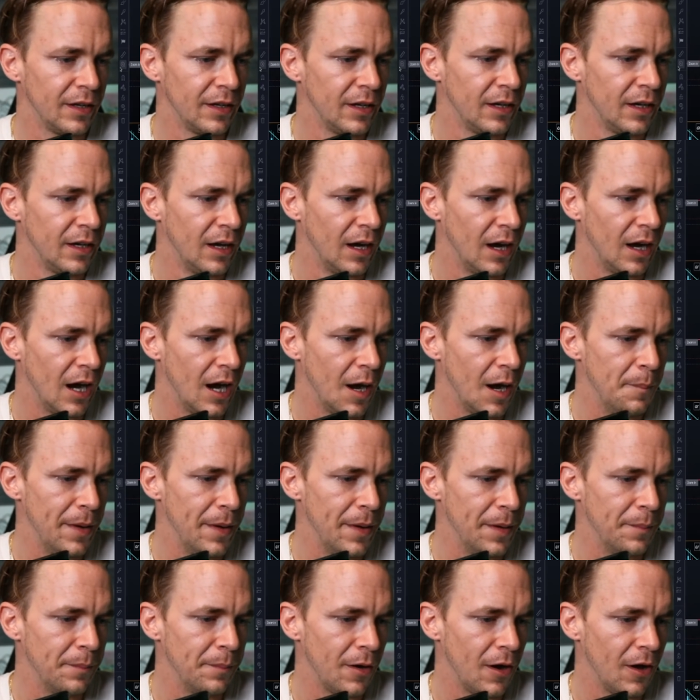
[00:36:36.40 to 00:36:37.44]

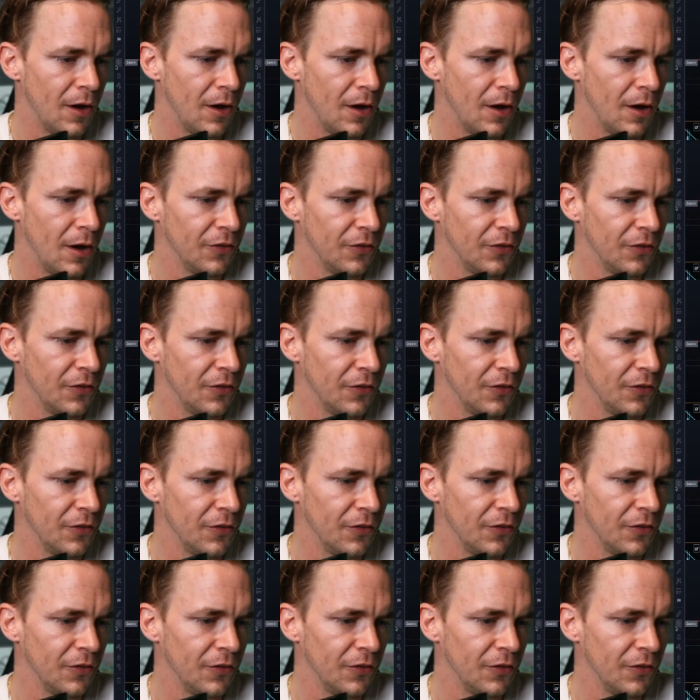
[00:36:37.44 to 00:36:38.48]
Ben Ball says, I've
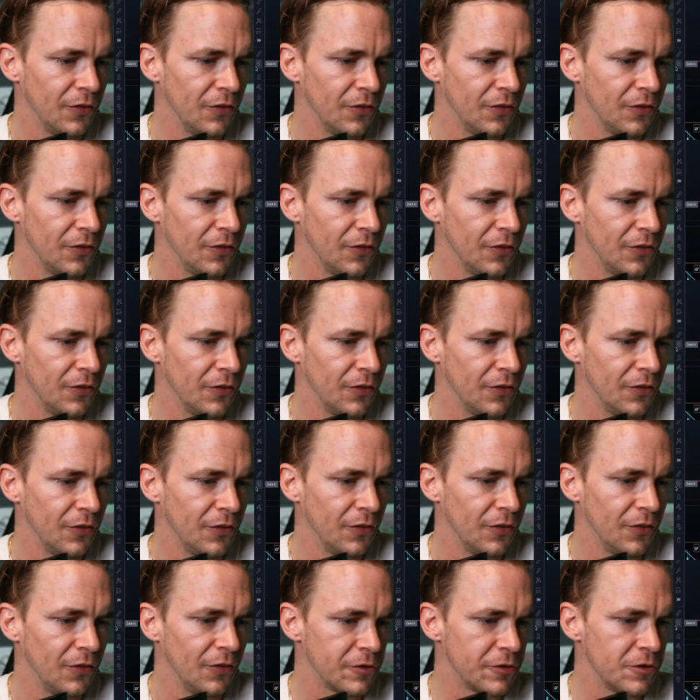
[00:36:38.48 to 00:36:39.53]
tried my hardest to join the
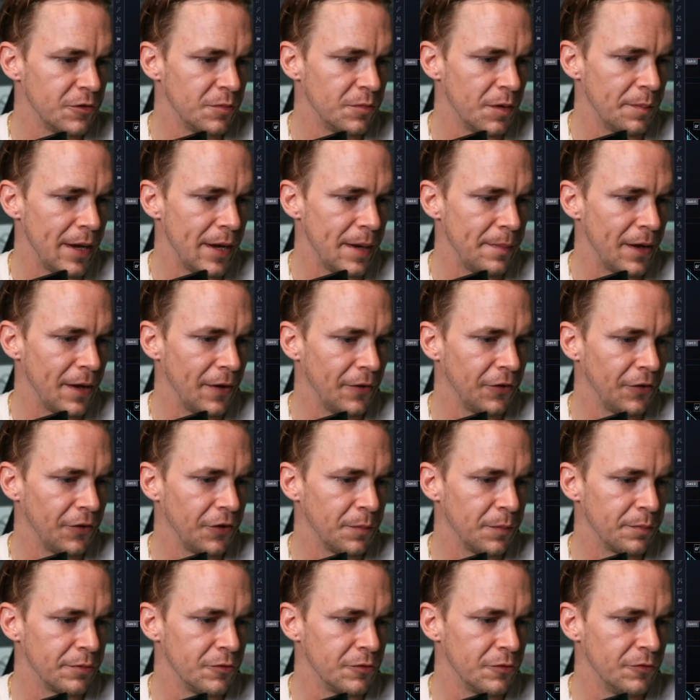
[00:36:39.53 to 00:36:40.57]
Bear Crew, but PayPal doesn't
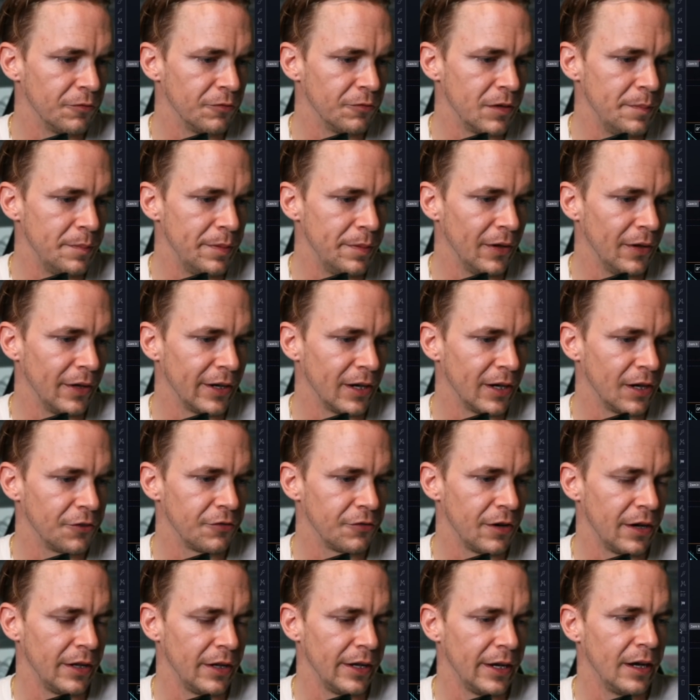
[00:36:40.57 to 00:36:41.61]
approve rebilling in
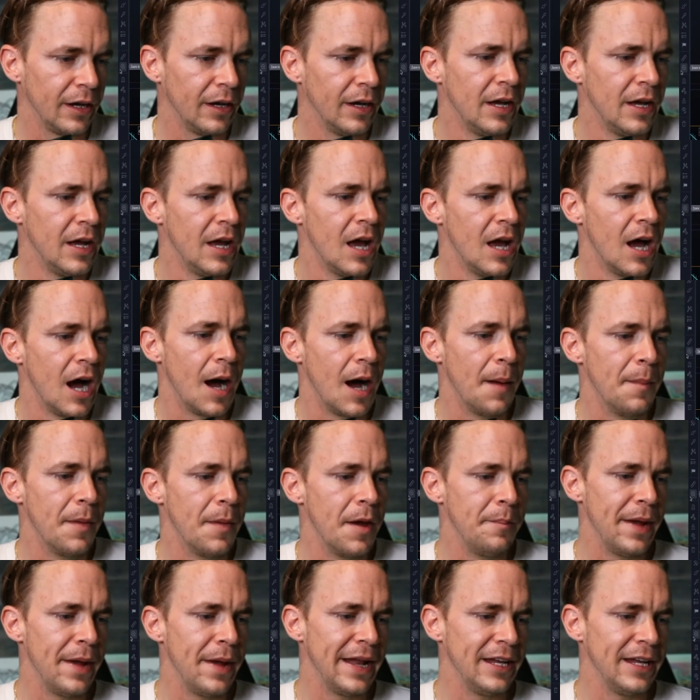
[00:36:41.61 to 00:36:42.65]
Australia.
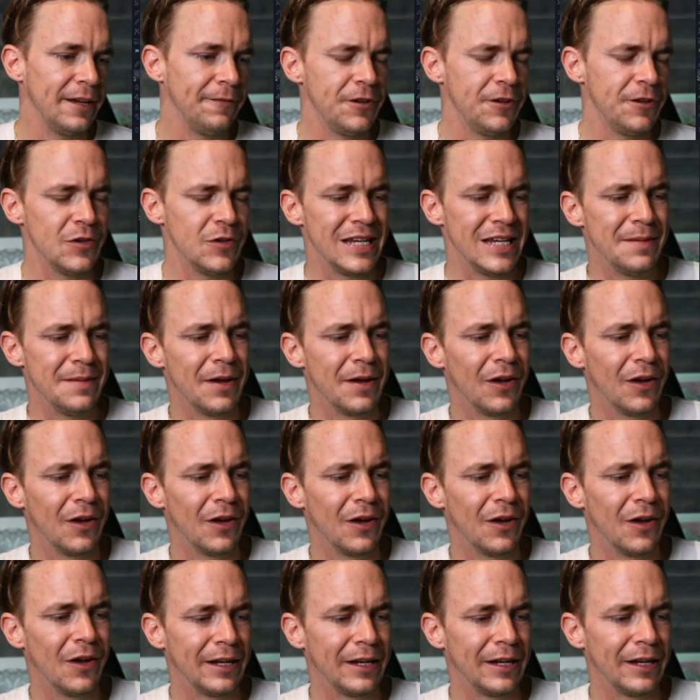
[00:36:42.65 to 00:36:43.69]
Ben, if you email
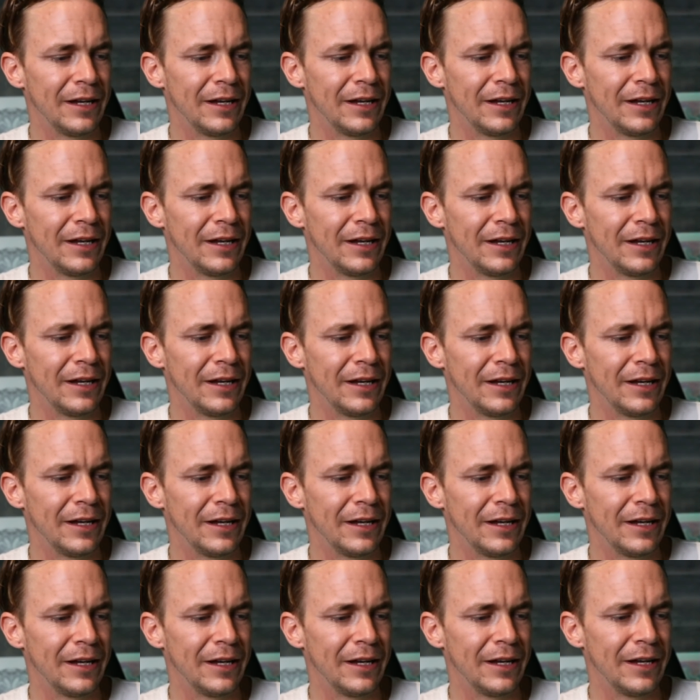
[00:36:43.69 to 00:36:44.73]

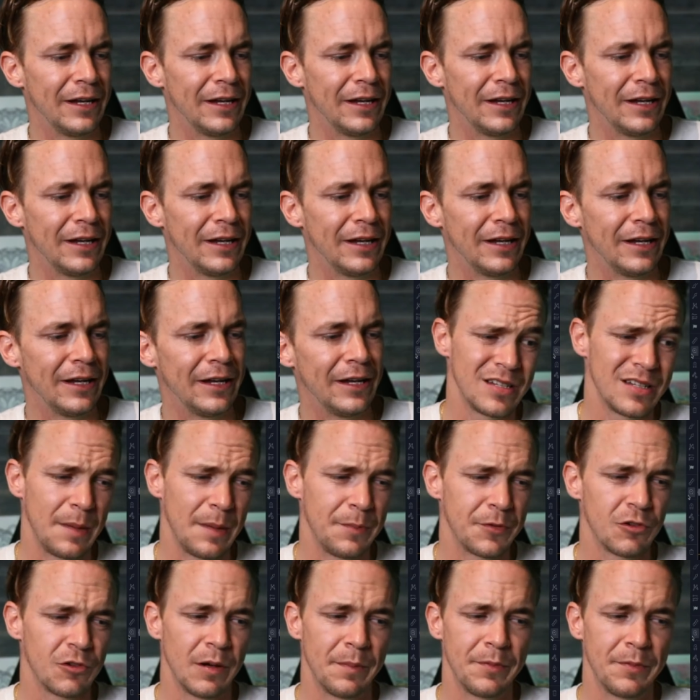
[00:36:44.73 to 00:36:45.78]
info@arcanebear.com, we do accept
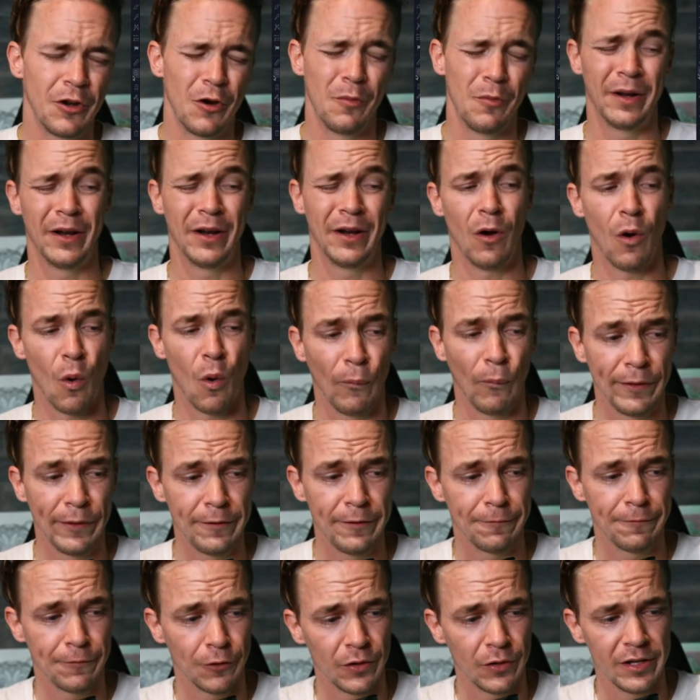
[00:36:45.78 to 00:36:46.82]
crypto, but only
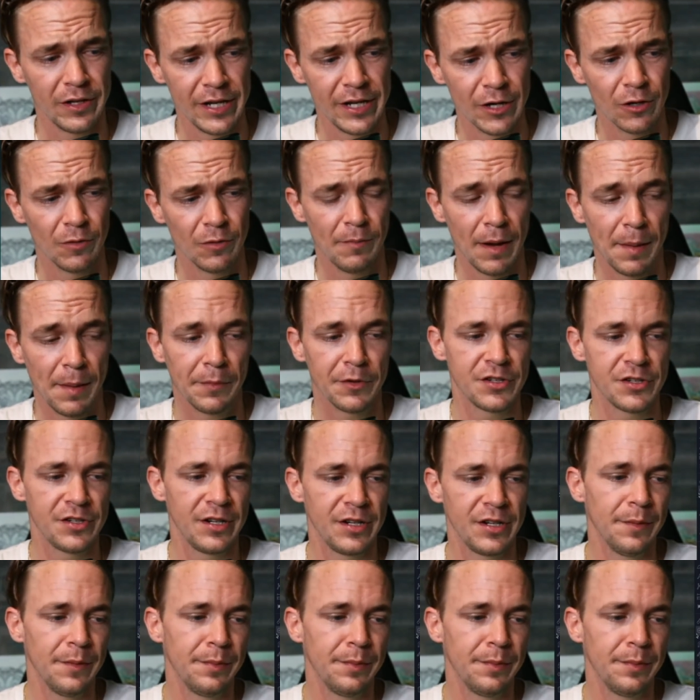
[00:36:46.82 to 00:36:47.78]
for a year membership.